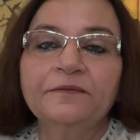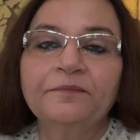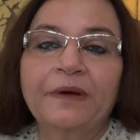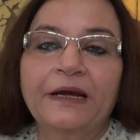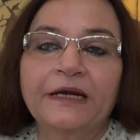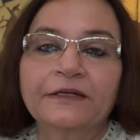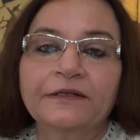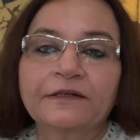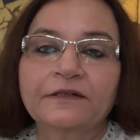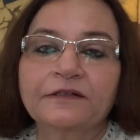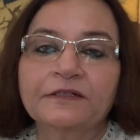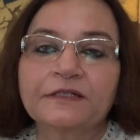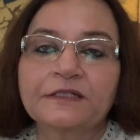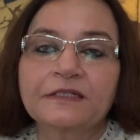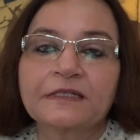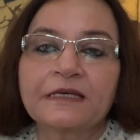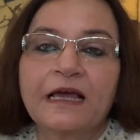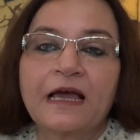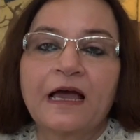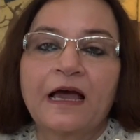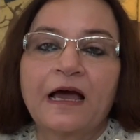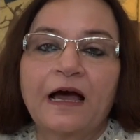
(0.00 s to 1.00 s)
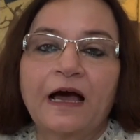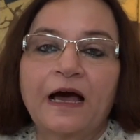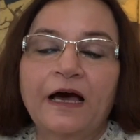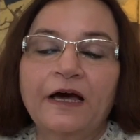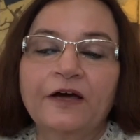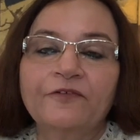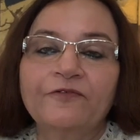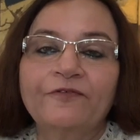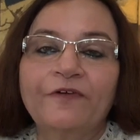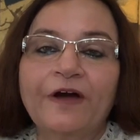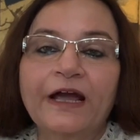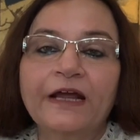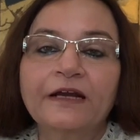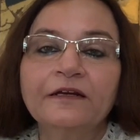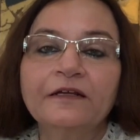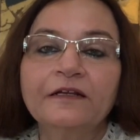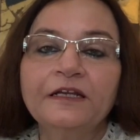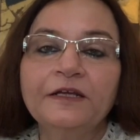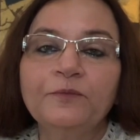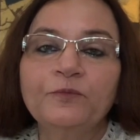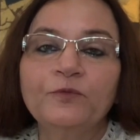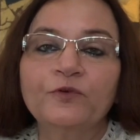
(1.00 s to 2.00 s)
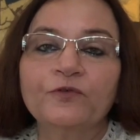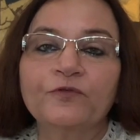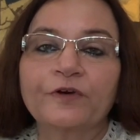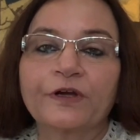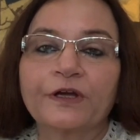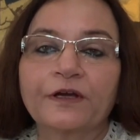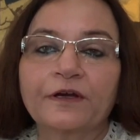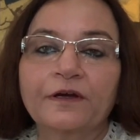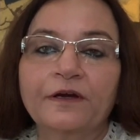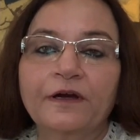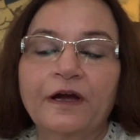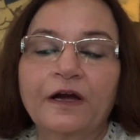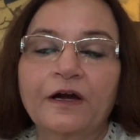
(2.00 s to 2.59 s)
matters are finally moving.